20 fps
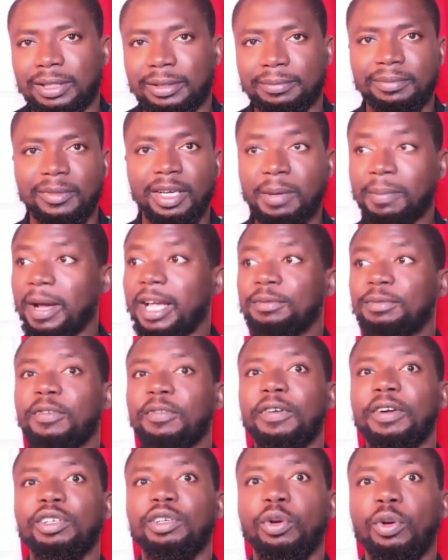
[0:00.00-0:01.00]
It reminds me of
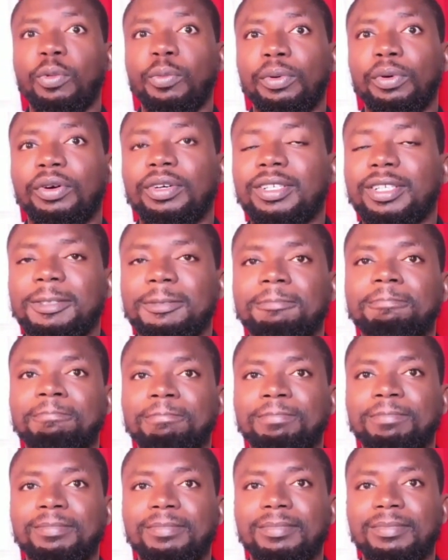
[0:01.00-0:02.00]
Freddie Ljungberg,
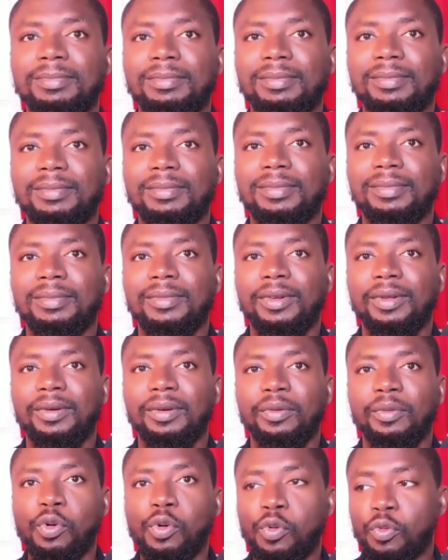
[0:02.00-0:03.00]

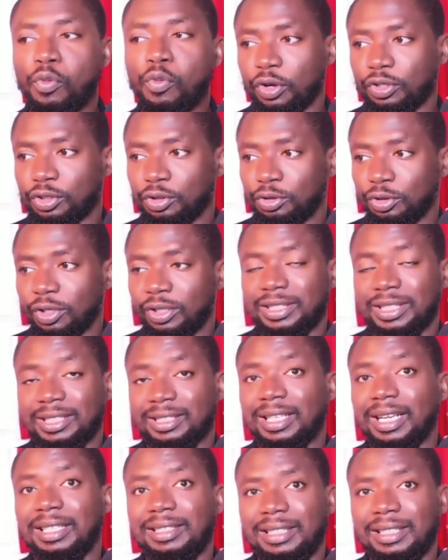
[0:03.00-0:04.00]
who was not a
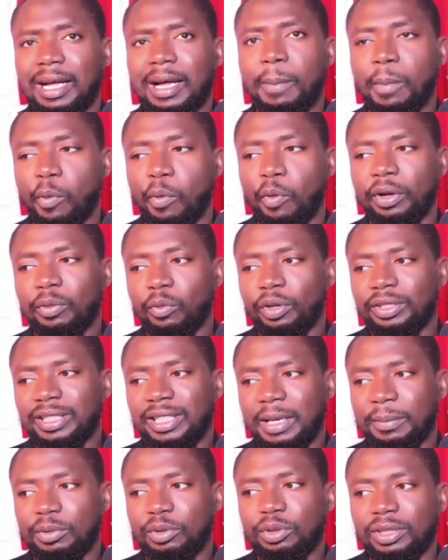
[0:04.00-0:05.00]
starter, but once he came
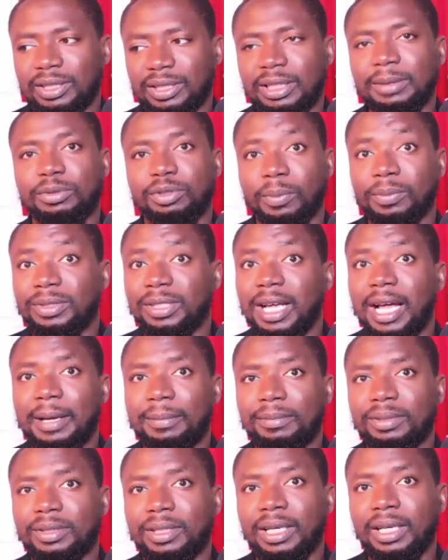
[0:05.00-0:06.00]
to the team
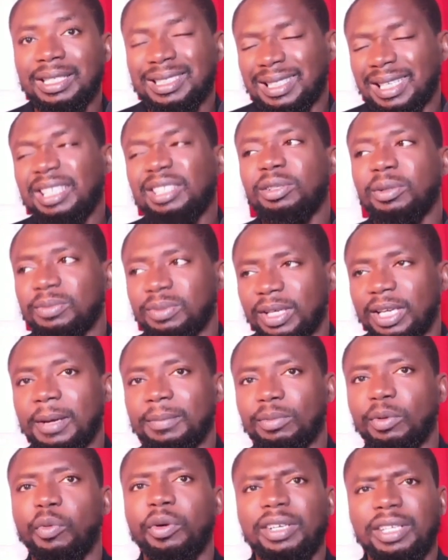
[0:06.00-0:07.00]
sometimes, he started some games, but
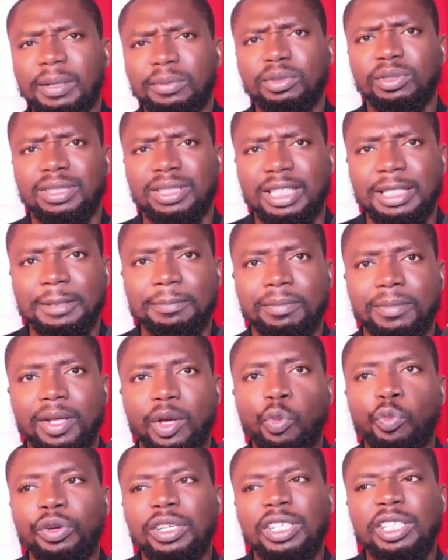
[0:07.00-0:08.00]
when he came to the team,
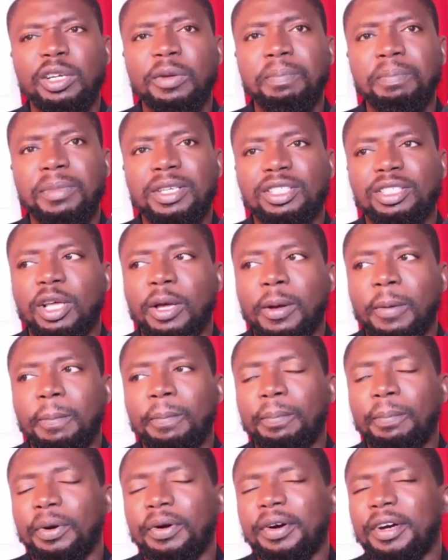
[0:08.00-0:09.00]
we did not miss
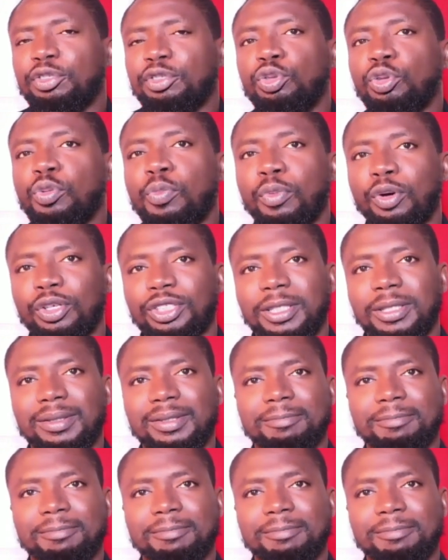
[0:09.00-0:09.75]
Perez too much.